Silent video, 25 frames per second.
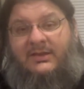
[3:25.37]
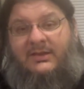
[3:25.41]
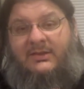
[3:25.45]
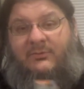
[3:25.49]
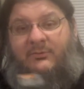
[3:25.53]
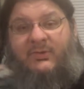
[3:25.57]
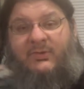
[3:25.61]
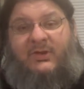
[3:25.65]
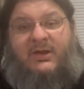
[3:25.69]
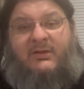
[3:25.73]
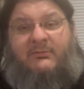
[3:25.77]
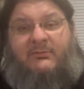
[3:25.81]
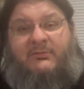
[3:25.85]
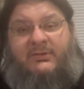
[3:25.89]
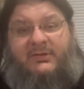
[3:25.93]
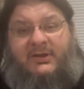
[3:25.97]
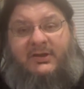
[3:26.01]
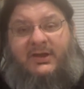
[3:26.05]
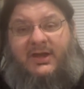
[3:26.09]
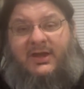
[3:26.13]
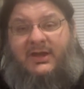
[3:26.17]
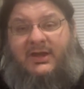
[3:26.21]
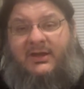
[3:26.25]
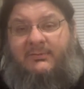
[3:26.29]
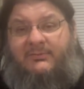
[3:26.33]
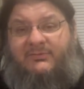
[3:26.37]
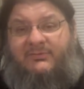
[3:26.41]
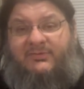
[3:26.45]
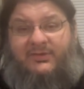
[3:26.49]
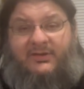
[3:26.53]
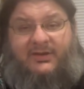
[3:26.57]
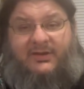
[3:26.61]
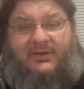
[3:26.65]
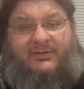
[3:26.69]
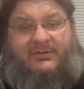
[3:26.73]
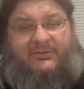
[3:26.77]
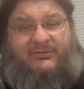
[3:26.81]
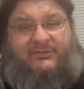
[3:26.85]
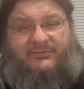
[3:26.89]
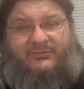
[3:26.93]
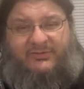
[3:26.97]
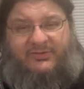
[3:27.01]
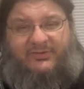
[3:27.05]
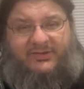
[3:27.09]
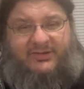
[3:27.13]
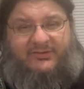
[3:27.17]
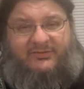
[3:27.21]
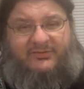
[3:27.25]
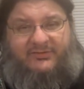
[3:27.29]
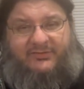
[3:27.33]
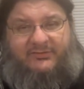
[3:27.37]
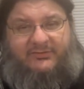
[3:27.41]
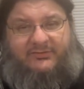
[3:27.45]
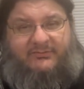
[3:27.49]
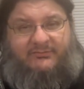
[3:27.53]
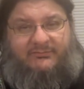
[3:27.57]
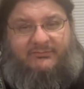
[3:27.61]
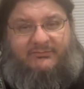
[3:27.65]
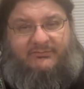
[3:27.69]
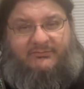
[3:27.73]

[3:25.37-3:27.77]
When I run games, and I know this really isn't